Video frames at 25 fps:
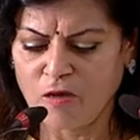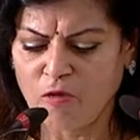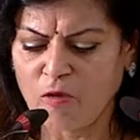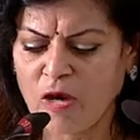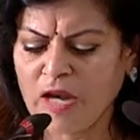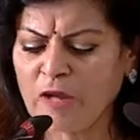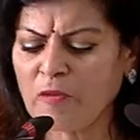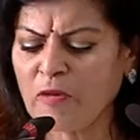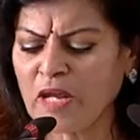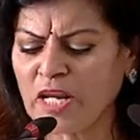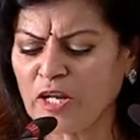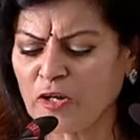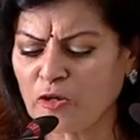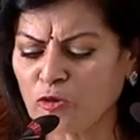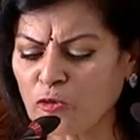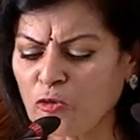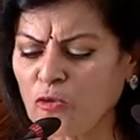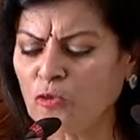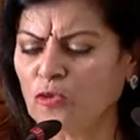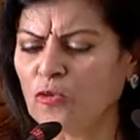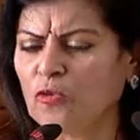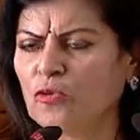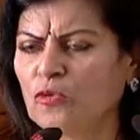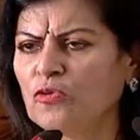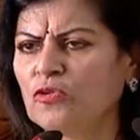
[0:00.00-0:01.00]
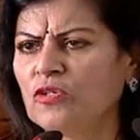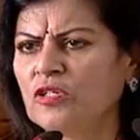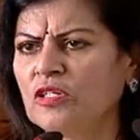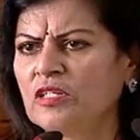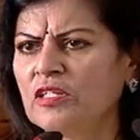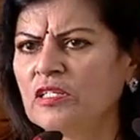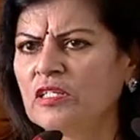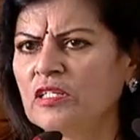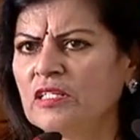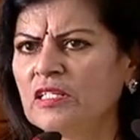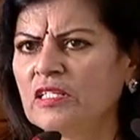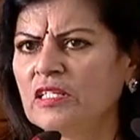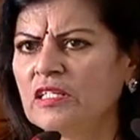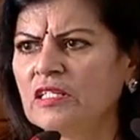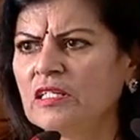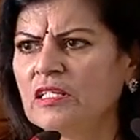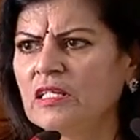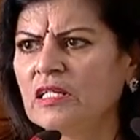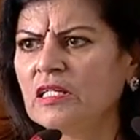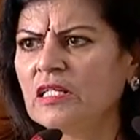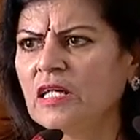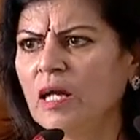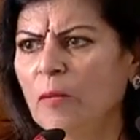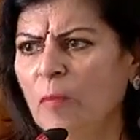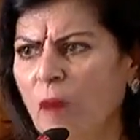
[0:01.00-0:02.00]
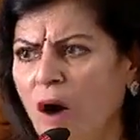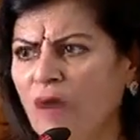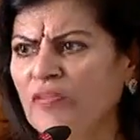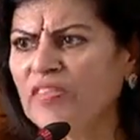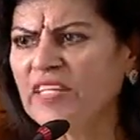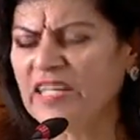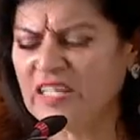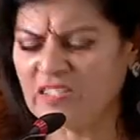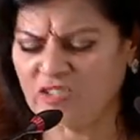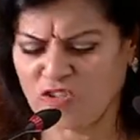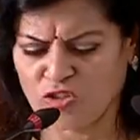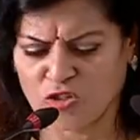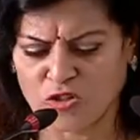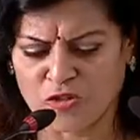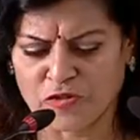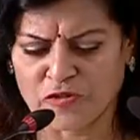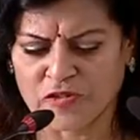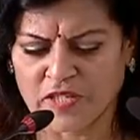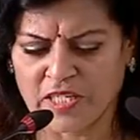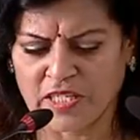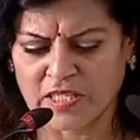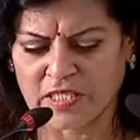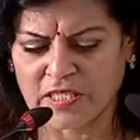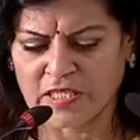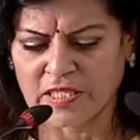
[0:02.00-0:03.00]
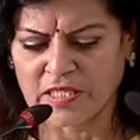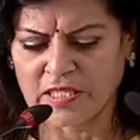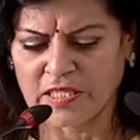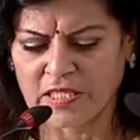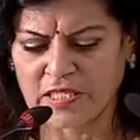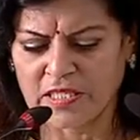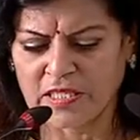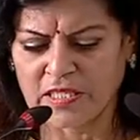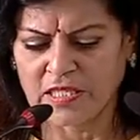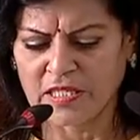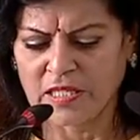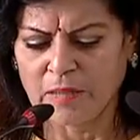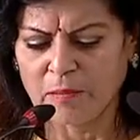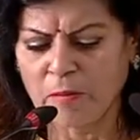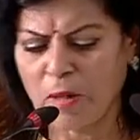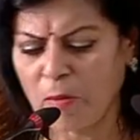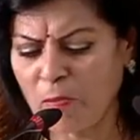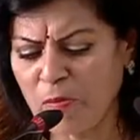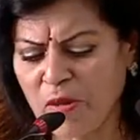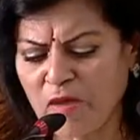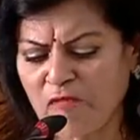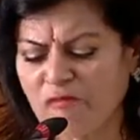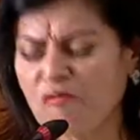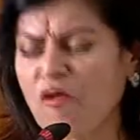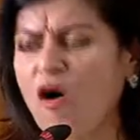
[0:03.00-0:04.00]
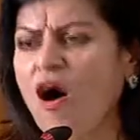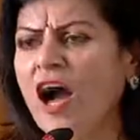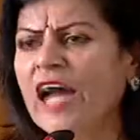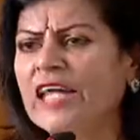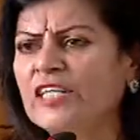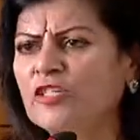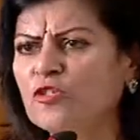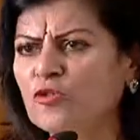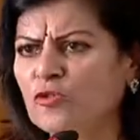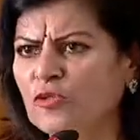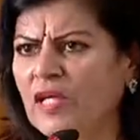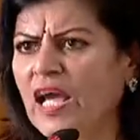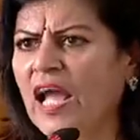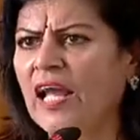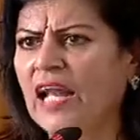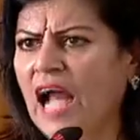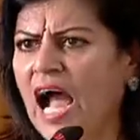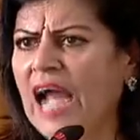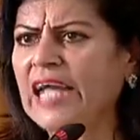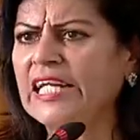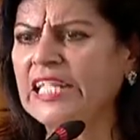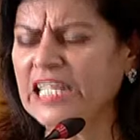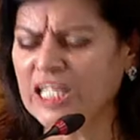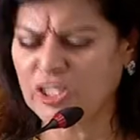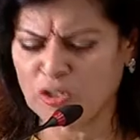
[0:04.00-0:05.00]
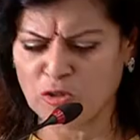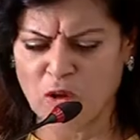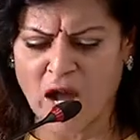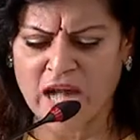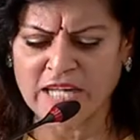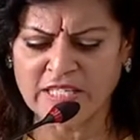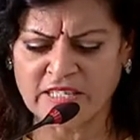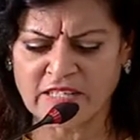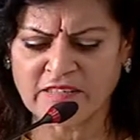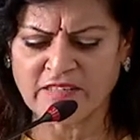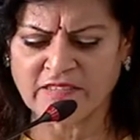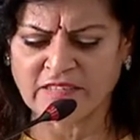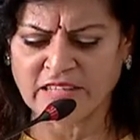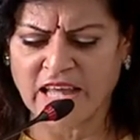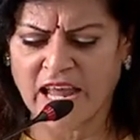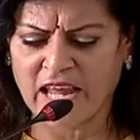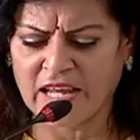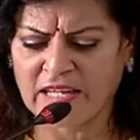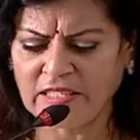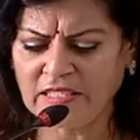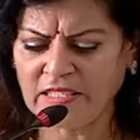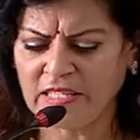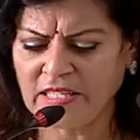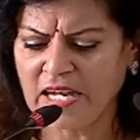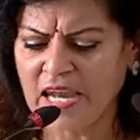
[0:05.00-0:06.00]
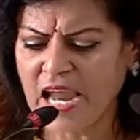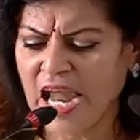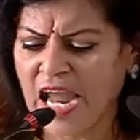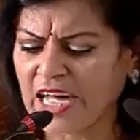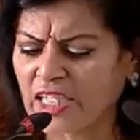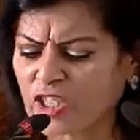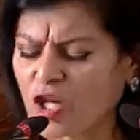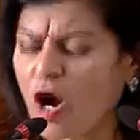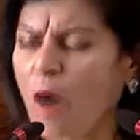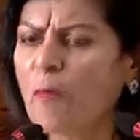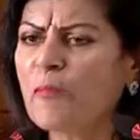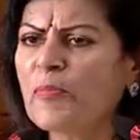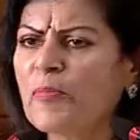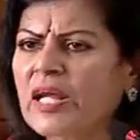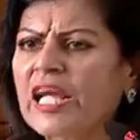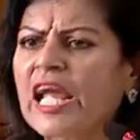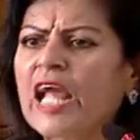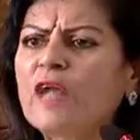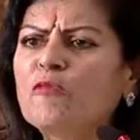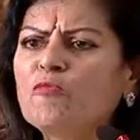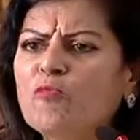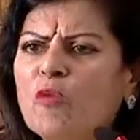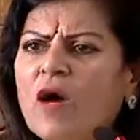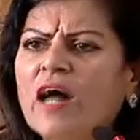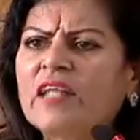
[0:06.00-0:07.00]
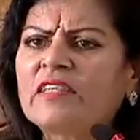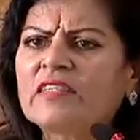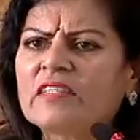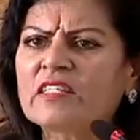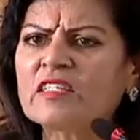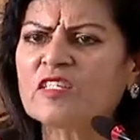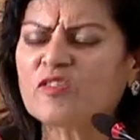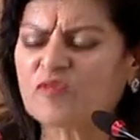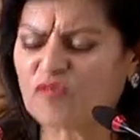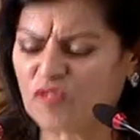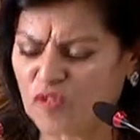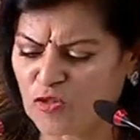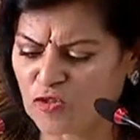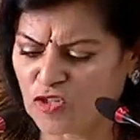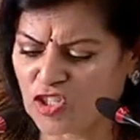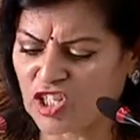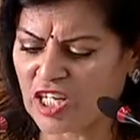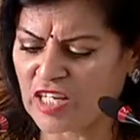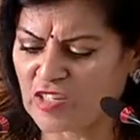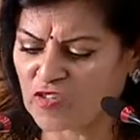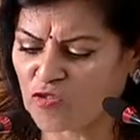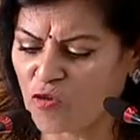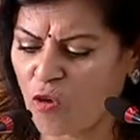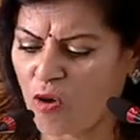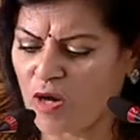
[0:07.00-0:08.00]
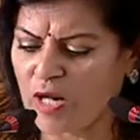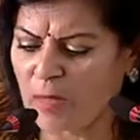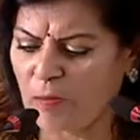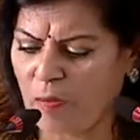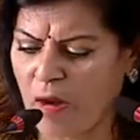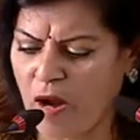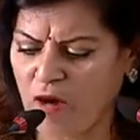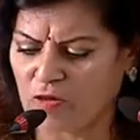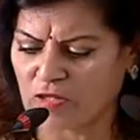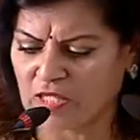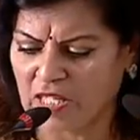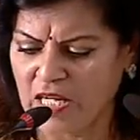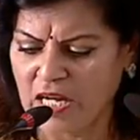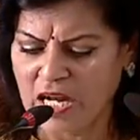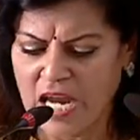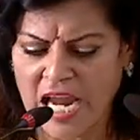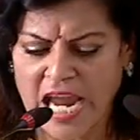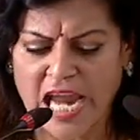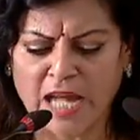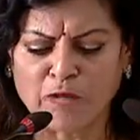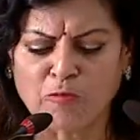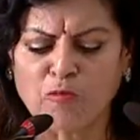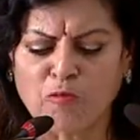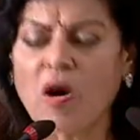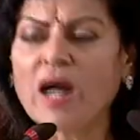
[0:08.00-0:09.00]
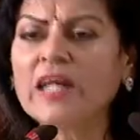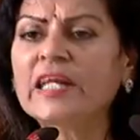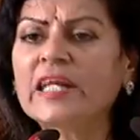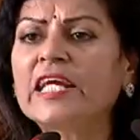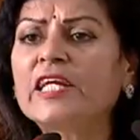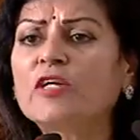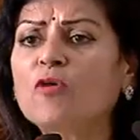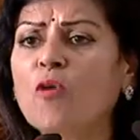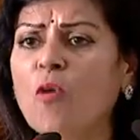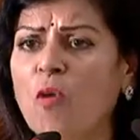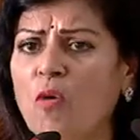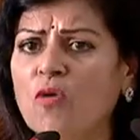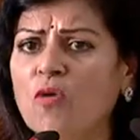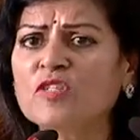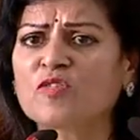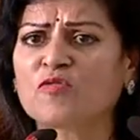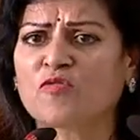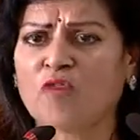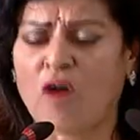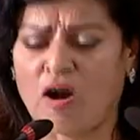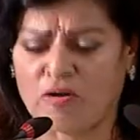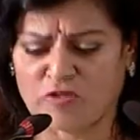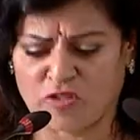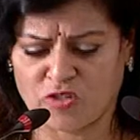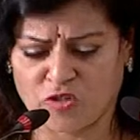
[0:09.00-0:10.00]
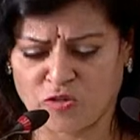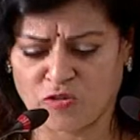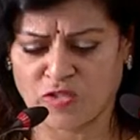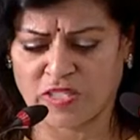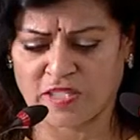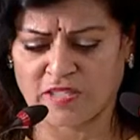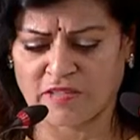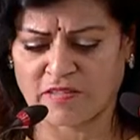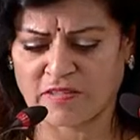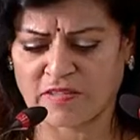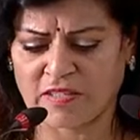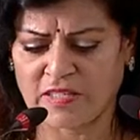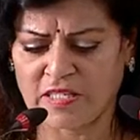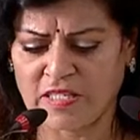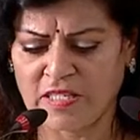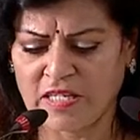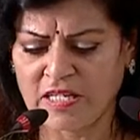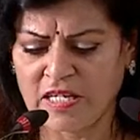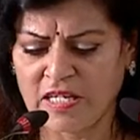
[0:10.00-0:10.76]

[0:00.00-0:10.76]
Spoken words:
What do we do about these children? But before I do that, I need to understand and comprehend what this future is all about and what it holds for our students.